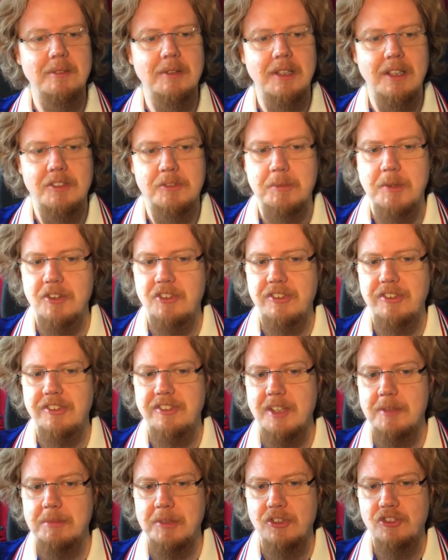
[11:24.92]
especially since
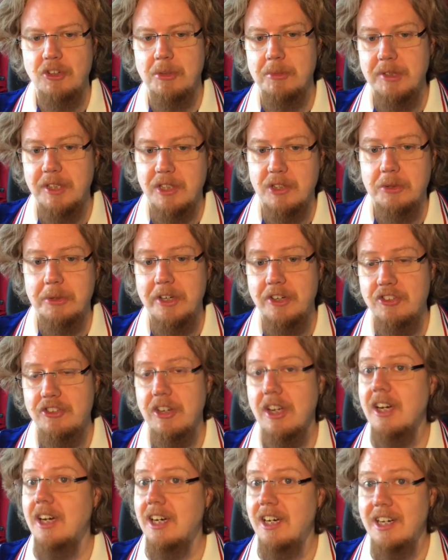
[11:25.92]
Denmark, Germany and
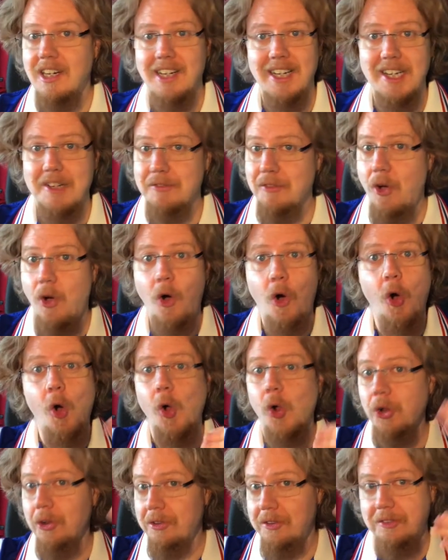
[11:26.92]
Croatia have
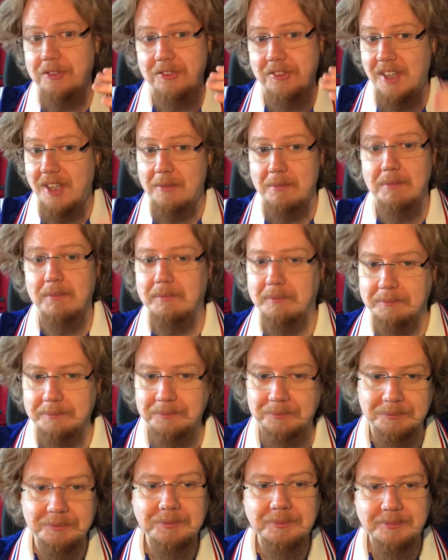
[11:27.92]
all the same
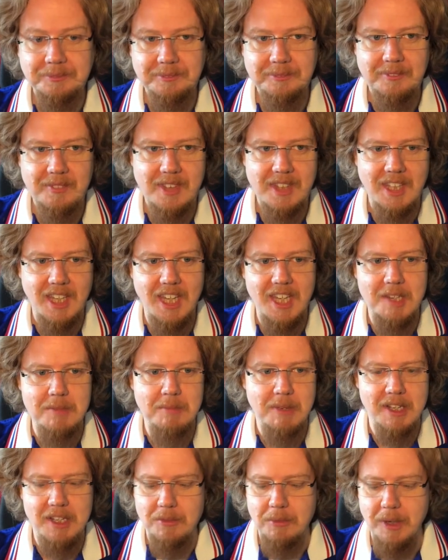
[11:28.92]
in
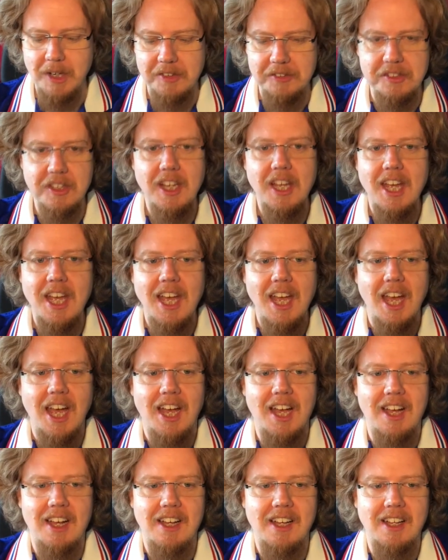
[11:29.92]
many ways,
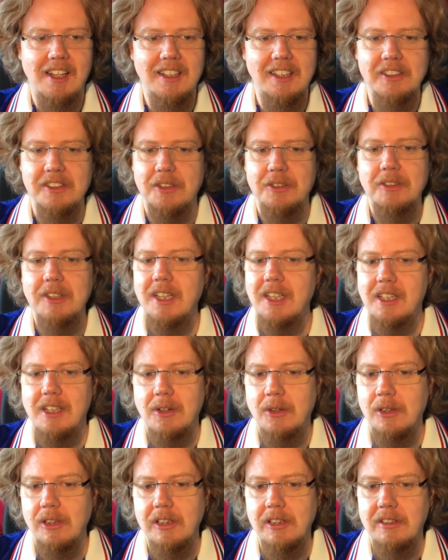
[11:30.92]
uh, you know, are
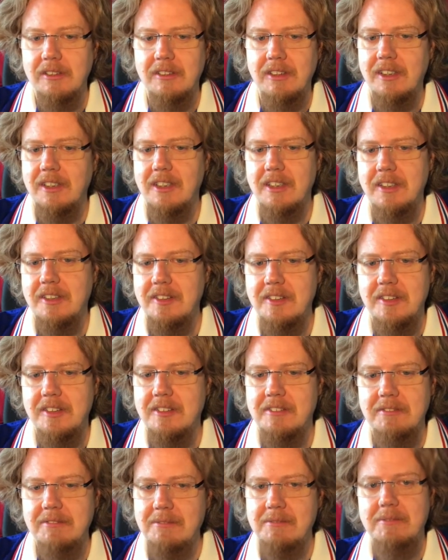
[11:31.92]
all
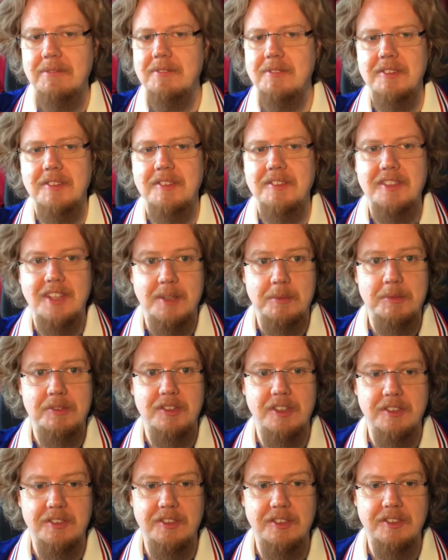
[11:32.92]
same
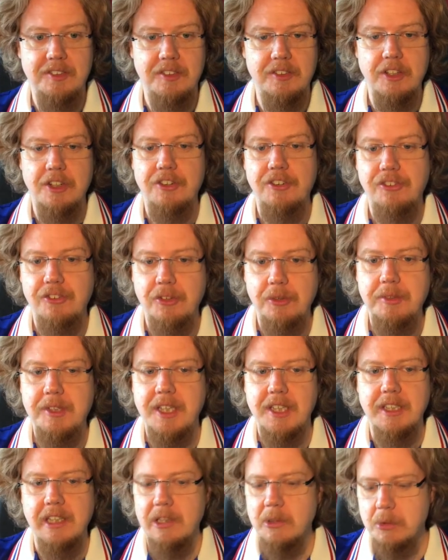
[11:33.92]
situation. So we
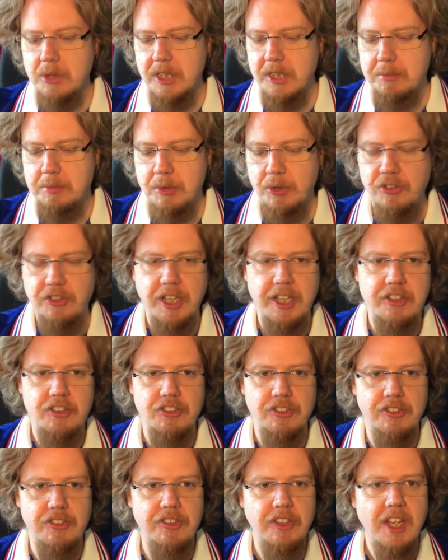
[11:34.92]
got to look at
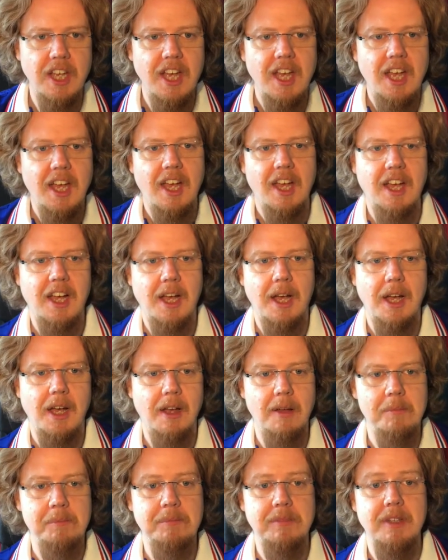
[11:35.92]
projections.
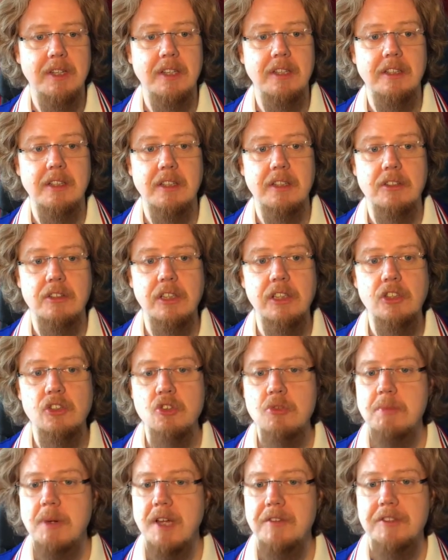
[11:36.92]
Um, the
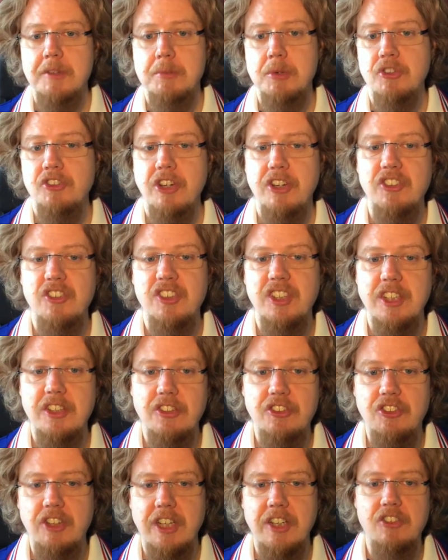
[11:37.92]
Group F, the projection
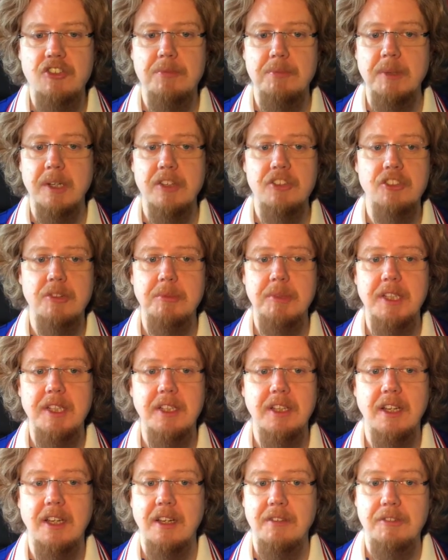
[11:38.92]
didn't change much. I mean,
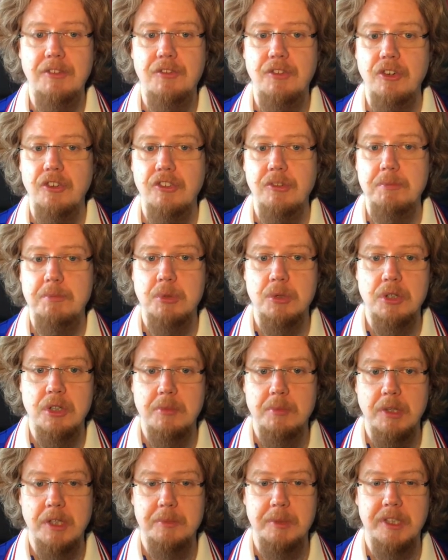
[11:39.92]
uh, with France poor
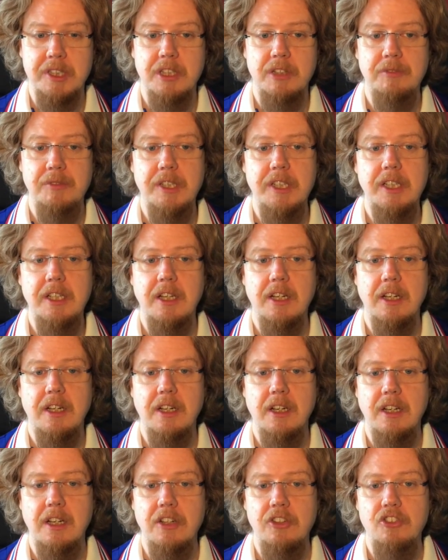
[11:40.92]
Portugal winning,
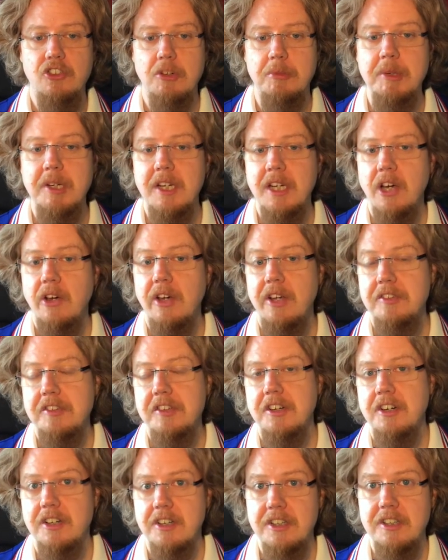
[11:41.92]
uh, Germany now has a
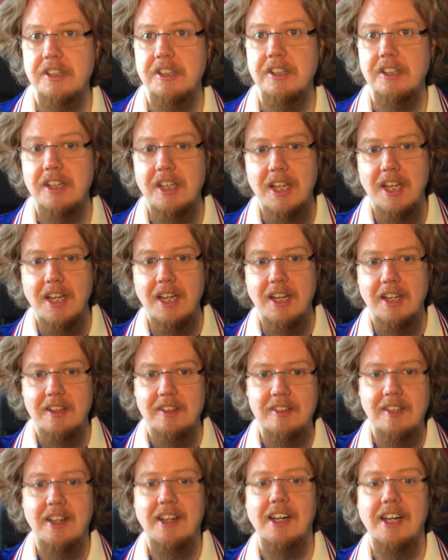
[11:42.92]
harder
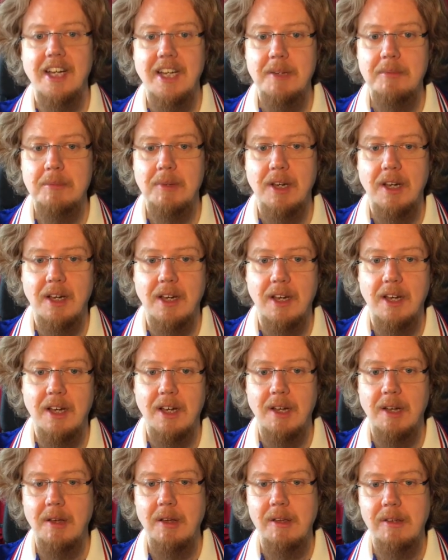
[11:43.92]
time
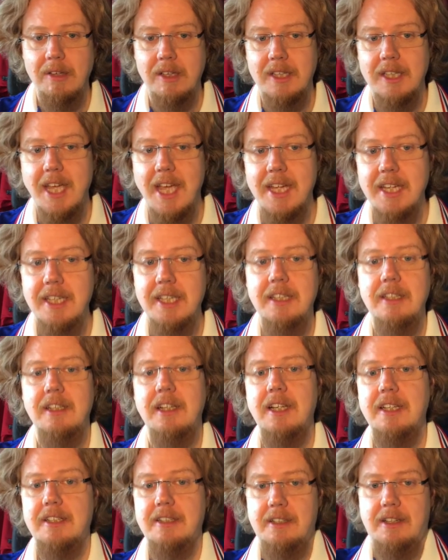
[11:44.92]
uh, getting
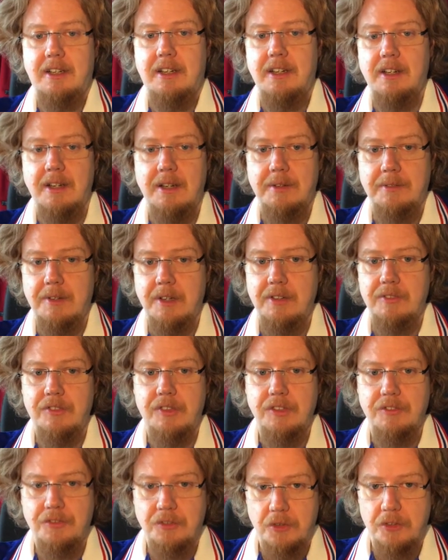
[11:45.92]
like uh,
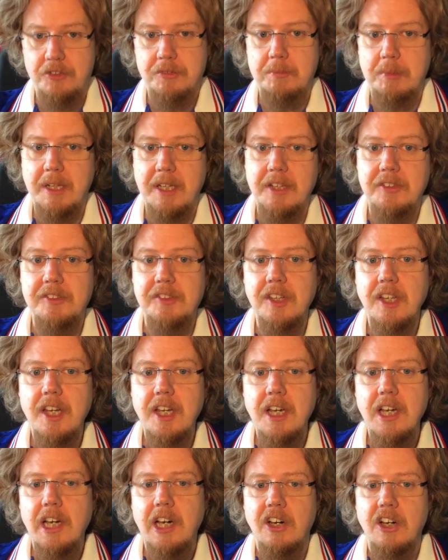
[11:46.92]
the first place.
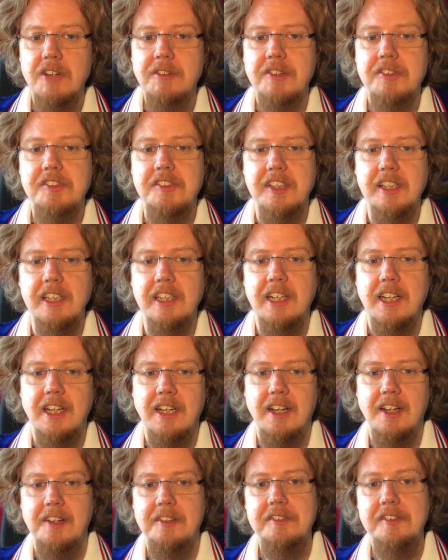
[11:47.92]
However, still
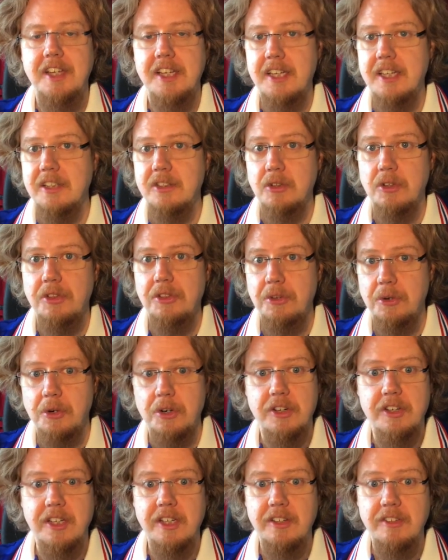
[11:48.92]
uh, second or
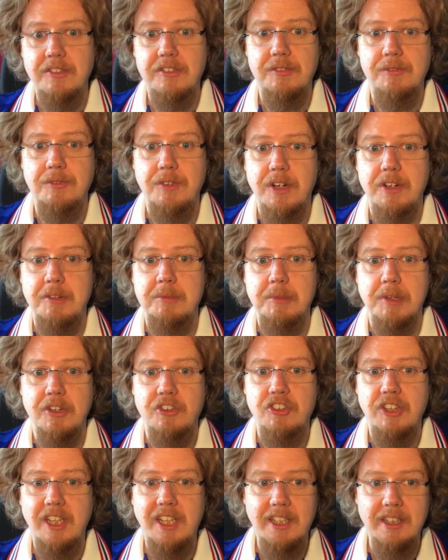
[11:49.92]
third is very
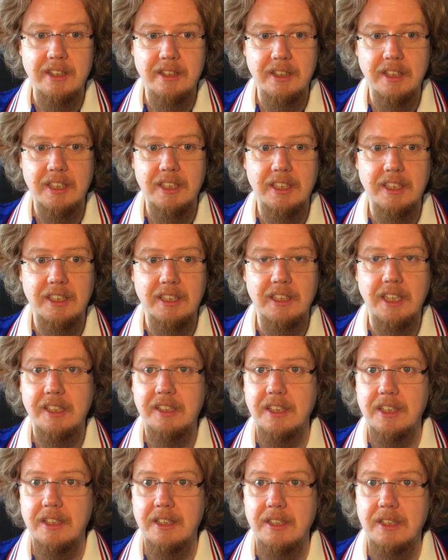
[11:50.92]
much in in, in
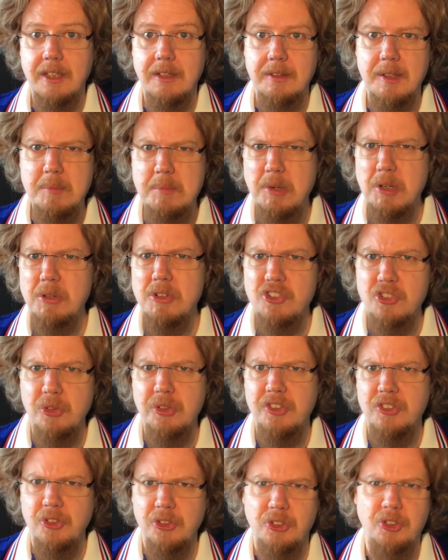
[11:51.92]
there, and they, they probably should,
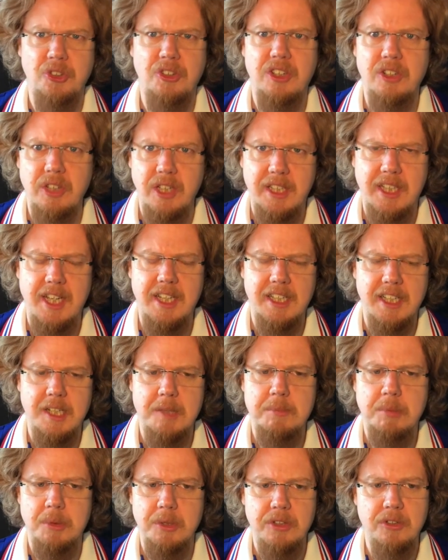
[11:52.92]
should, can get a
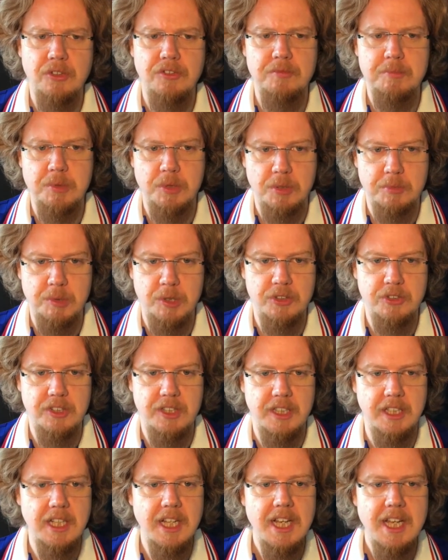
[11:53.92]
point of poor
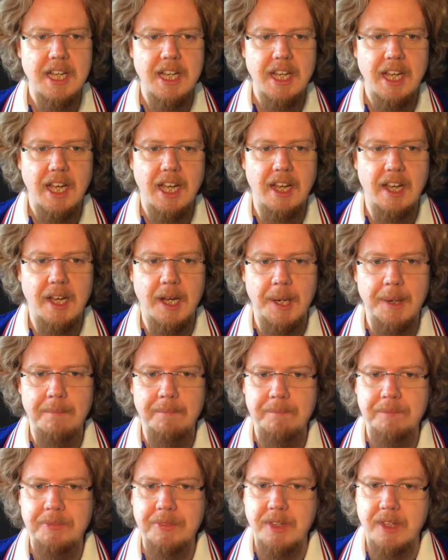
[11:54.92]
Portugal.
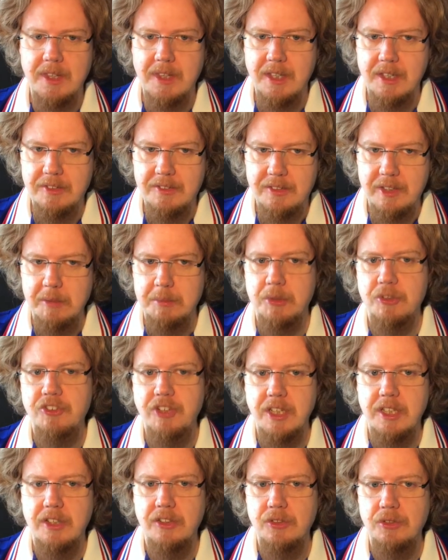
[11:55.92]
Um, they are still
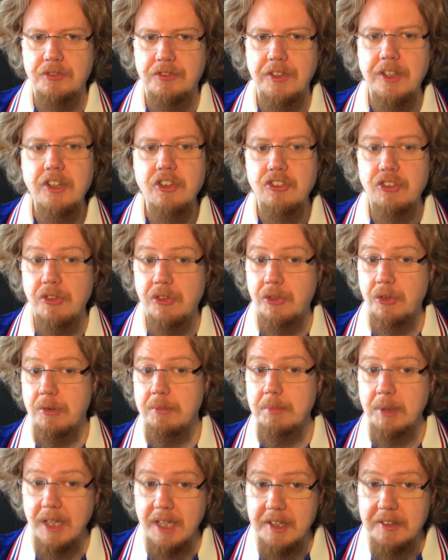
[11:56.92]
projected to finish in
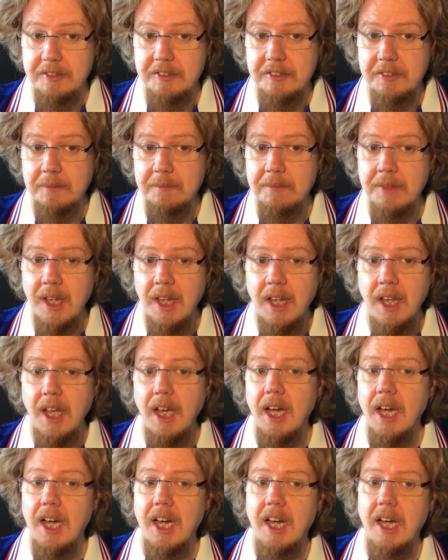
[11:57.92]
third place.
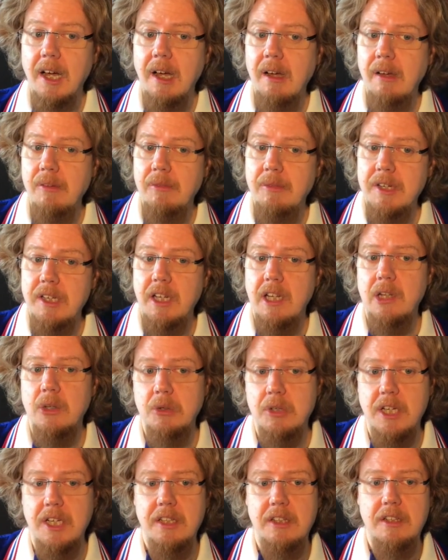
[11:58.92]
Uh, when I
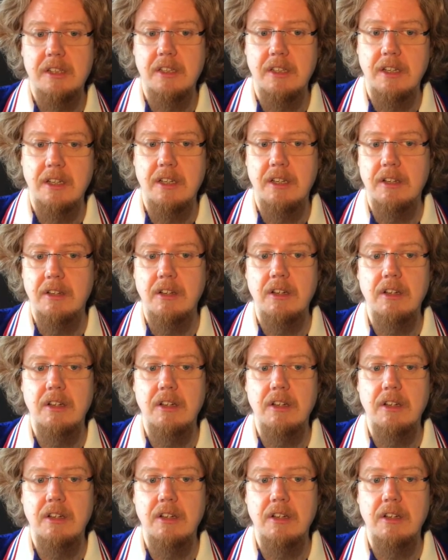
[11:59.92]
look at the,